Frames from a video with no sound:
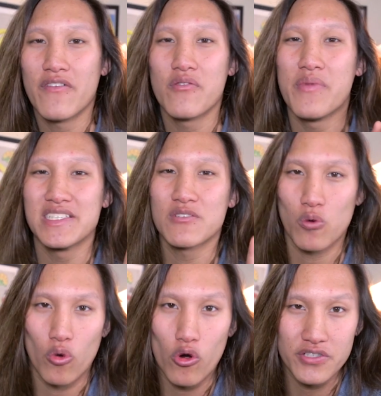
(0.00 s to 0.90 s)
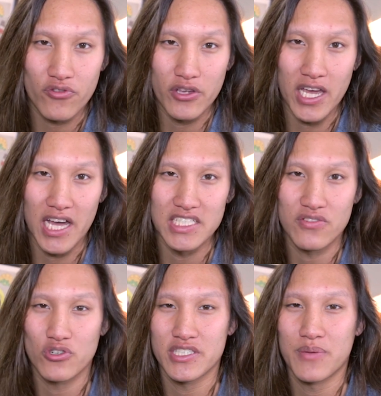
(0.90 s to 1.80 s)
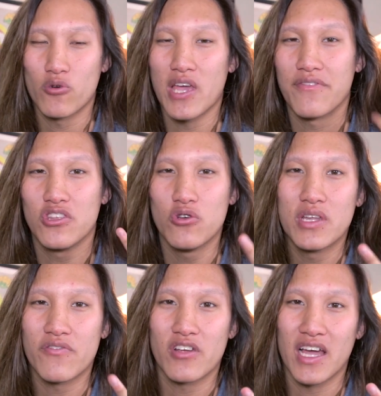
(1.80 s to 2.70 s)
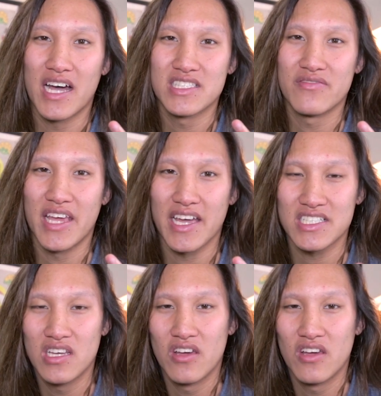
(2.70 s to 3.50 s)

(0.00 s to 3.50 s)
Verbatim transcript: We have amazing rewards for you guys. For example, we have two different kinds of decks.